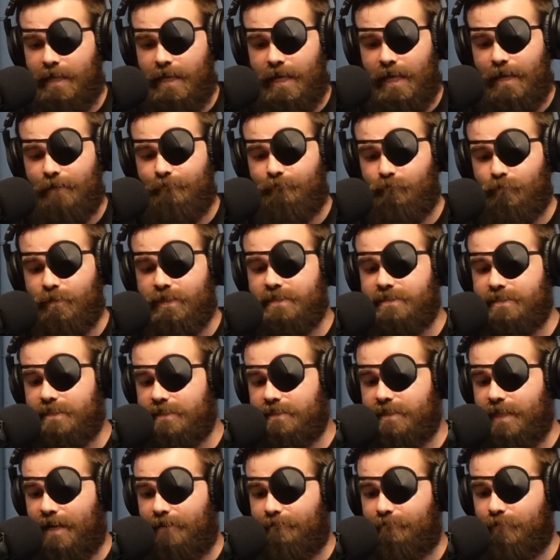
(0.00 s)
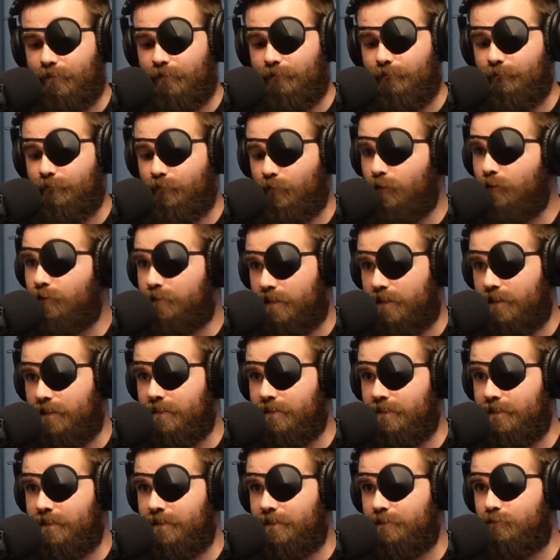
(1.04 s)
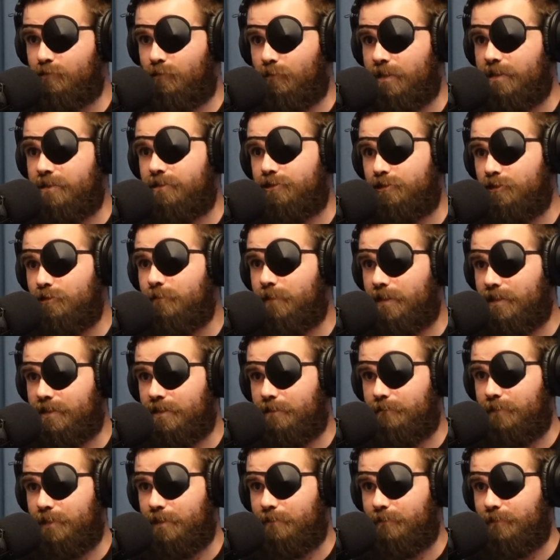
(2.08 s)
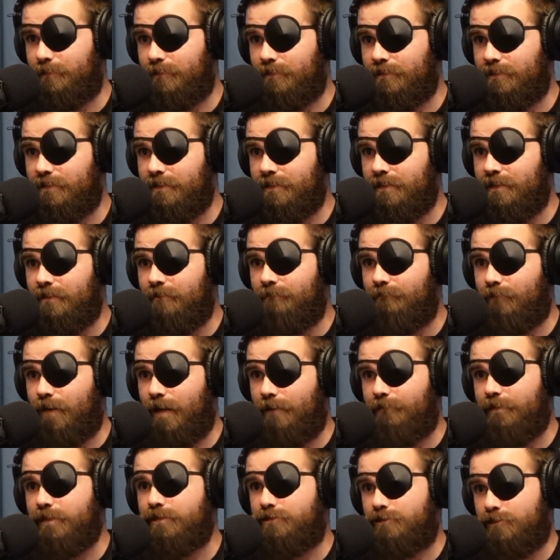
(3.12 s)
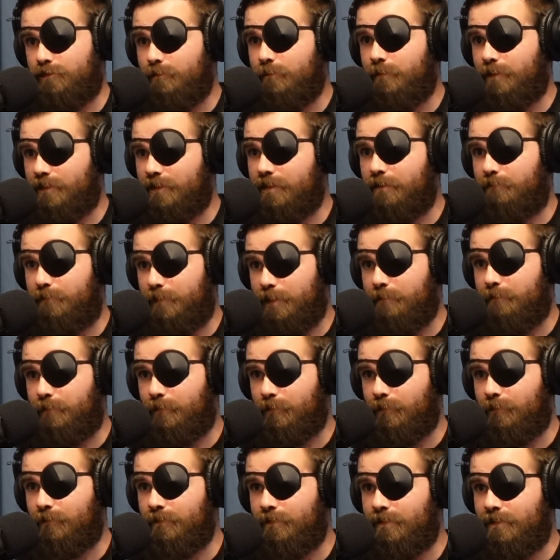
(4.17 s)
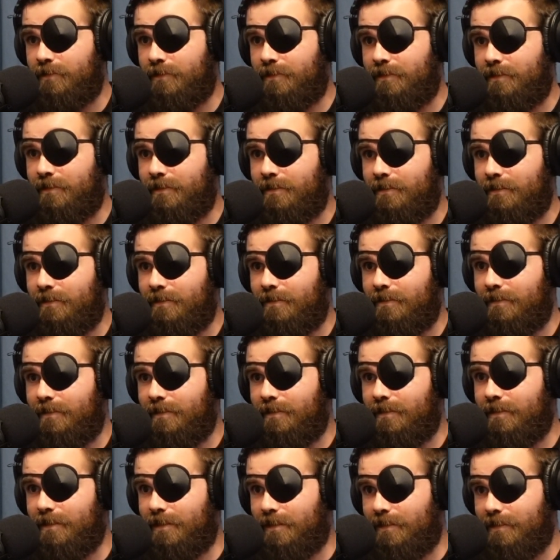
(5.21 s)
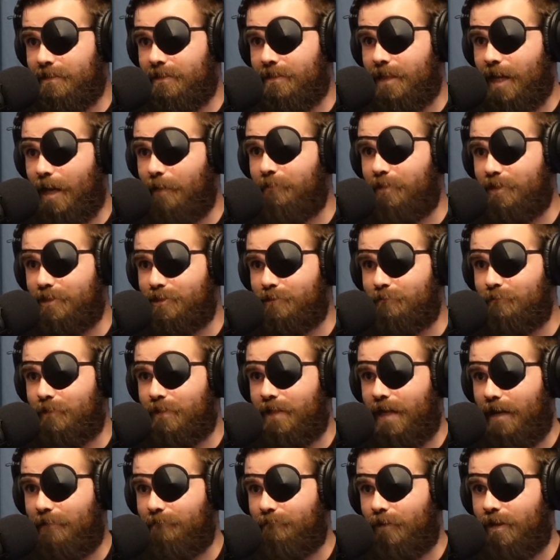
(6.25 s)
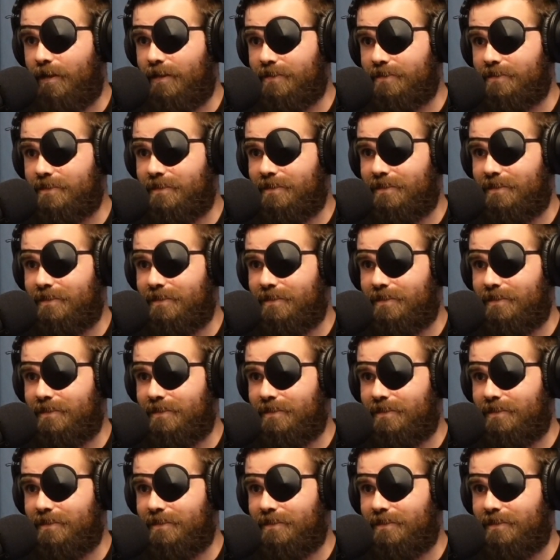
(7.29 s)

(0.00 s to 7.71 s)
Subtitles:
If we did that for Florida, 22 million people, for every 2 million people, how many should we have ranked?